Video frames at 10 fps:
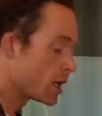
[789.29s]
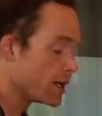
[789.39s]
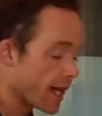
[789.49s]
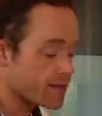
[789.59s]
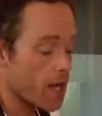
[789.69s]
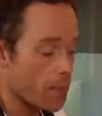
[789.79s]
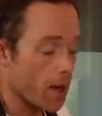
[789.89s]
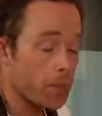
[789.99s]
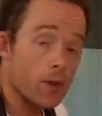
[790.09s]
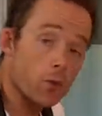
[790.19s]
Next step
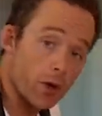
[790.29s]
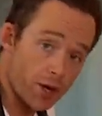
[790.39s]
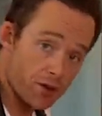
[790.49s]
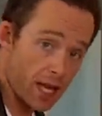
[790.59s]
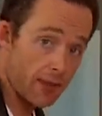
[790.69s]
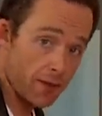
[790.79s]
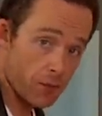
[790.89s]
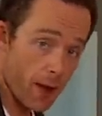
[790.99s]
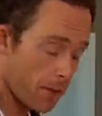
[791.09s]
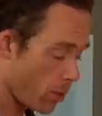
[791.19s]
up is we're gonna stain this
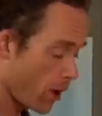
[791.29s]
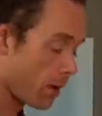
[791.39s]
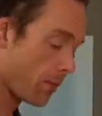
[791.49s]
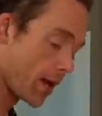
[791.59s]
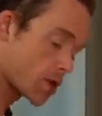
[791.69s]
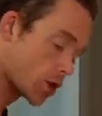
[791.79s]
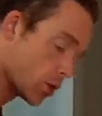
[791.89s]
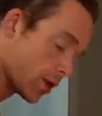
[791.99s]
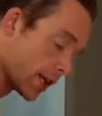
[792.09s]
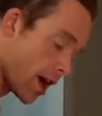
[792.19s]
bad boy. Make sure
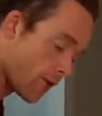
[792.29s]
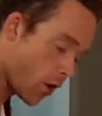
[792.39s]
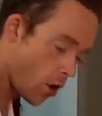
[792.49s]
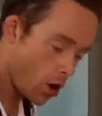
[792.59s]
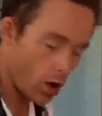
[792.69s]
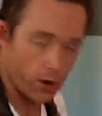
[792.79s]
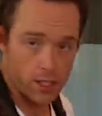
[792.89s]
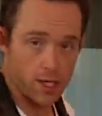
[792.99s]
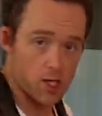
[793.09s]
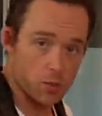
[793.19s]
you clean off all the
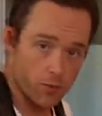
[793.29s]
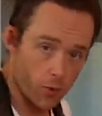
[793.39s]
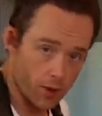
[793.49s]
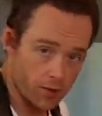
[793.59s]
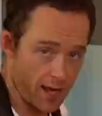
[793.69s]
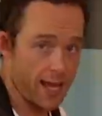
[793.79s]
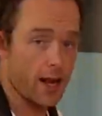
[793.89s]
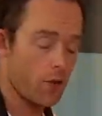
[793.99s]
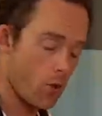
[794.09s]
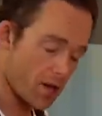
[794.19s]
dust before you stain it,
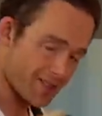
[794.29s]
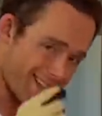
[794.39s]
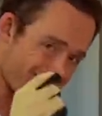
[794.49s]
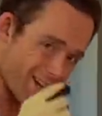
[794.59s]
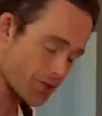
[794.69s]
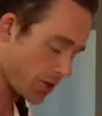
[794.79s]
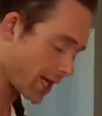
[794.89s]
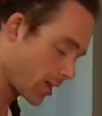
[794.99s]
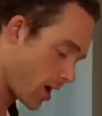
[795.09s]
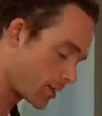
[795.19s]
otherwise that dust will
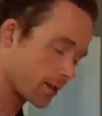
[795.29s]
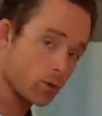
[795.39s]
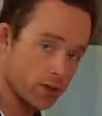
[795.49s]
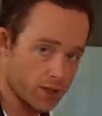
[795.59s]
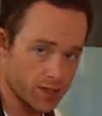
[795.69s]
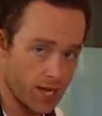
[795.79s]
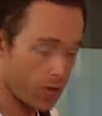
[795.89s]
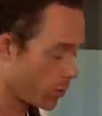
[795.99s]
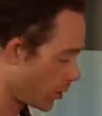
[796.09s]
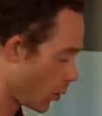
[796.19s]
get locked in with the
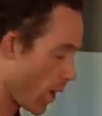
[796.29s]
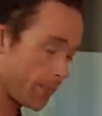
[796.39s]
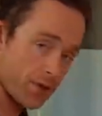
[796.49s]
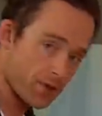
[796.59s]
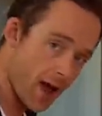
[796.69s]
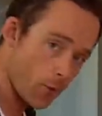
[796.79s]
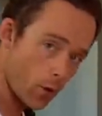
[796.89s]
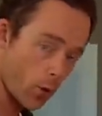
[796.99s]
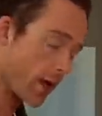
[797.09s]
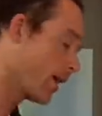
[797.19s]
stain. So we're gonna wipe this down
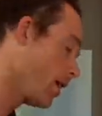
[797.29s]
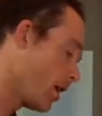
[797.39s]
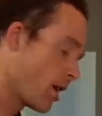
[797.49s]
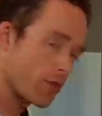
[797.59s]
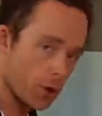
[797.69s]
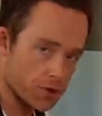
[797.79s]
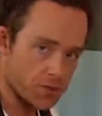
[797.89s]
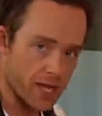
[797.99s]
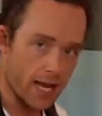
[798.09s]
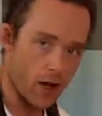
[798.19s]
real quick, throw some
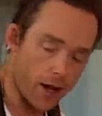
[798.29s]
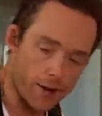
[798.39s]
stain on